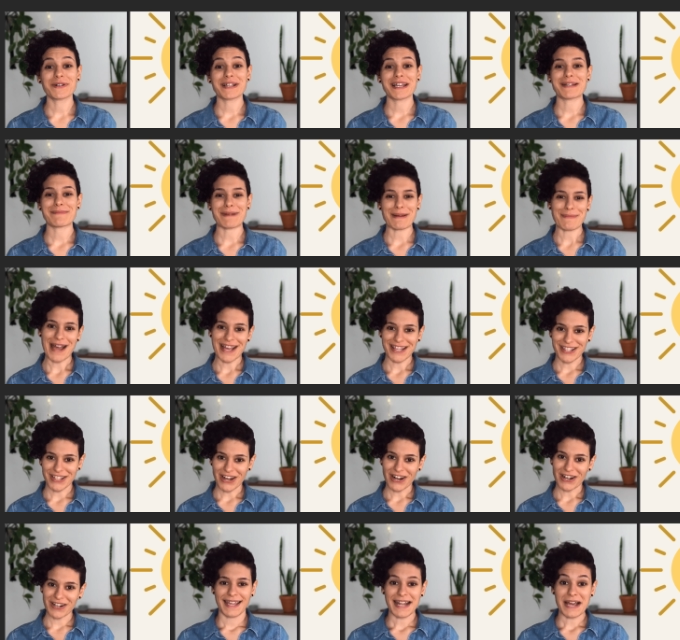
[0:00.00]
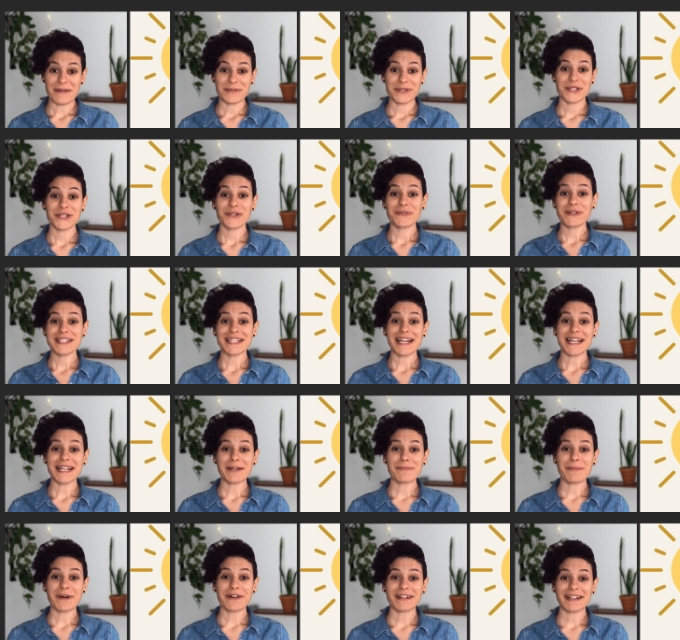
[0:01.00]
in my backyard. I was so excited
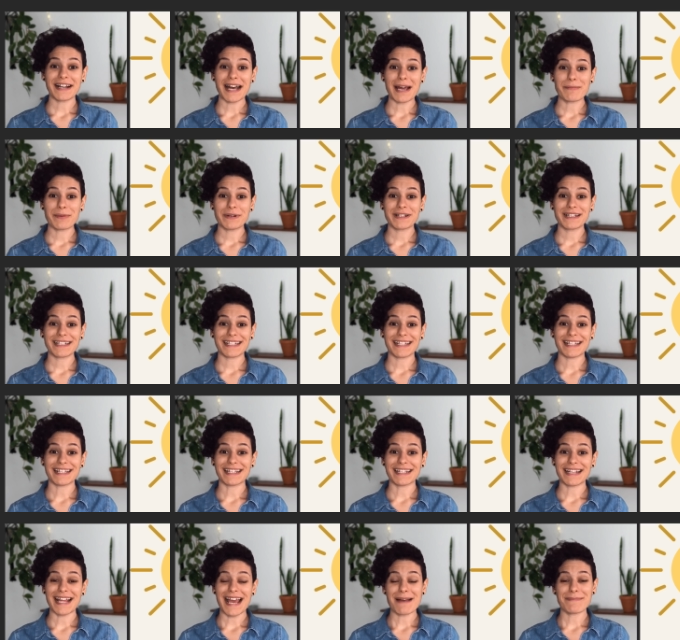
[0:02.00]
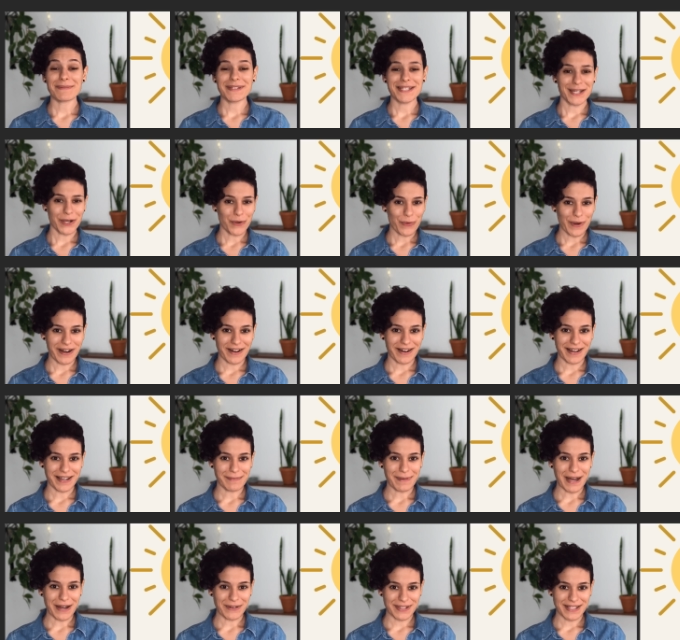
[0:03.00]
about it, I put it in an empty aquarium
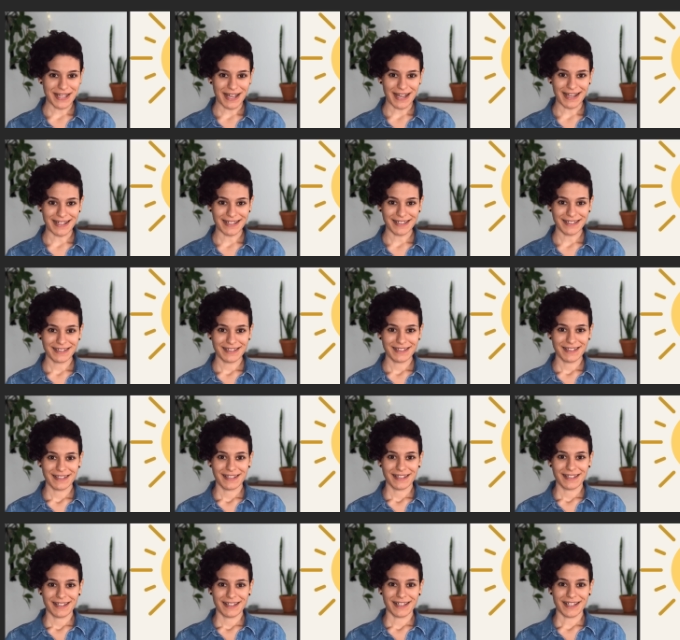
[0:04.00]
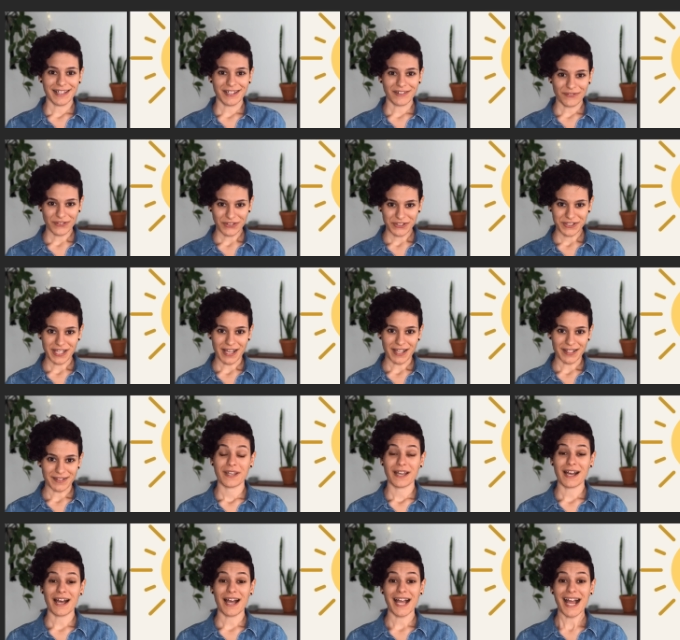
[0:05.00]
outside in full sun.
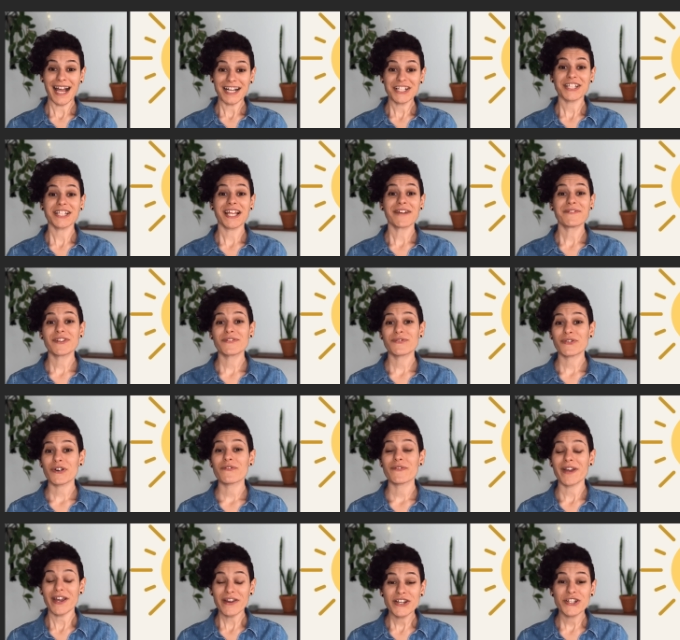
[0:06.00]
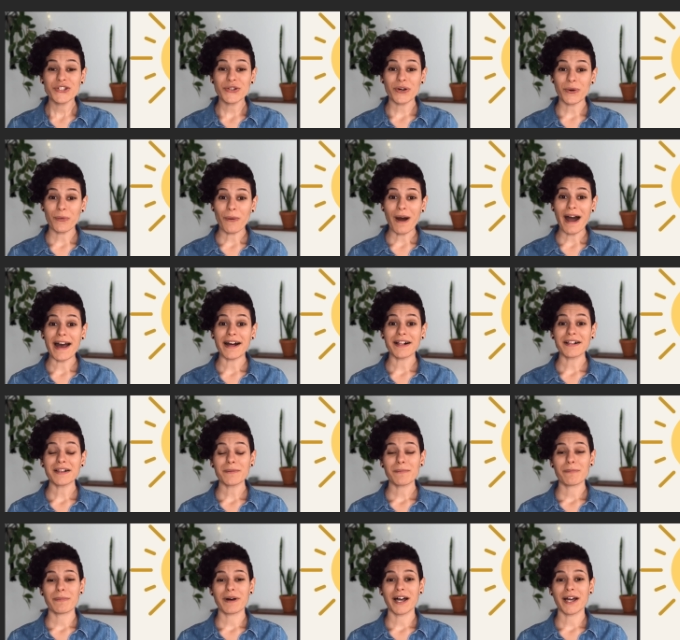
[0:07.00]
I actually left it for a very short
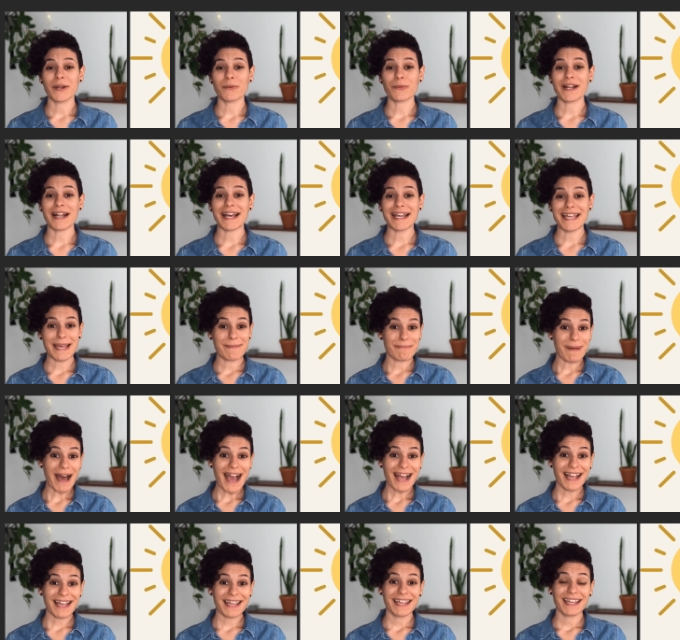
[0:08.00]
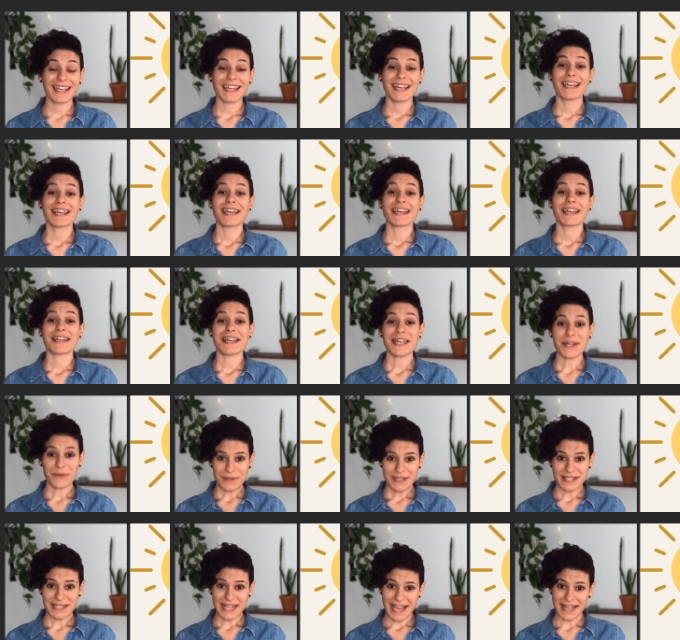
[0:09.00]
while, but when I came back, it
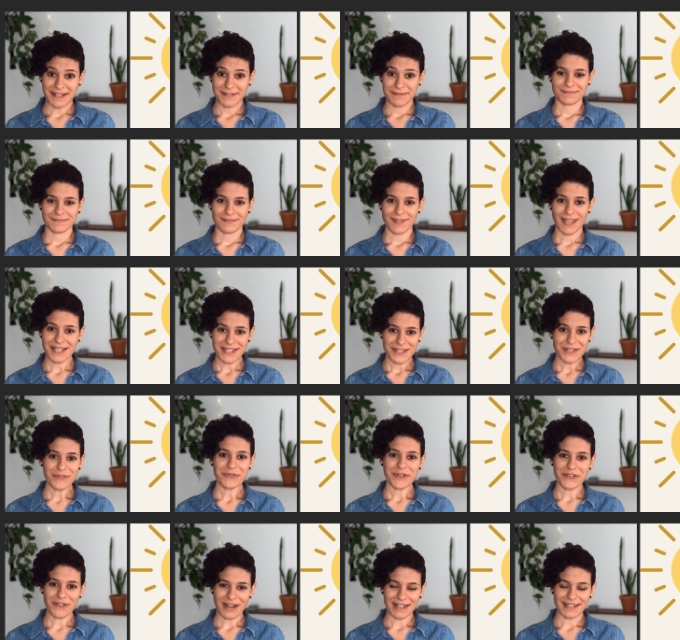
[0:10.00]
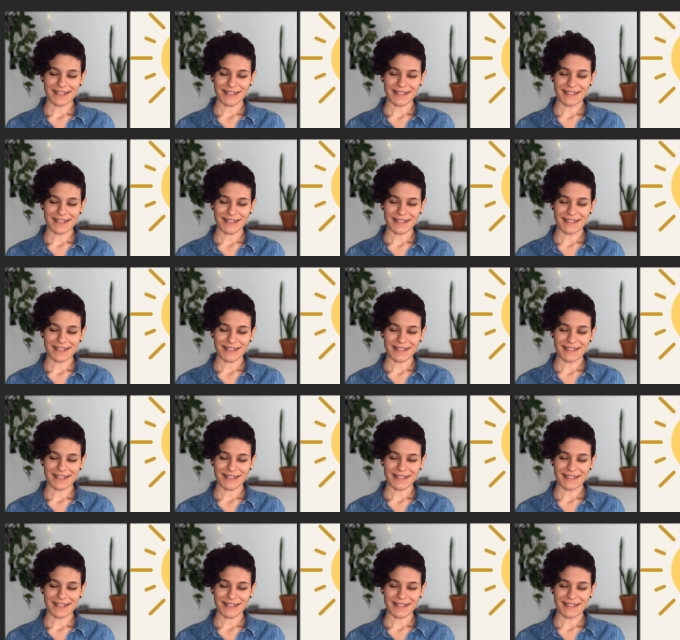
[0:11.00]
was dead. I still regret it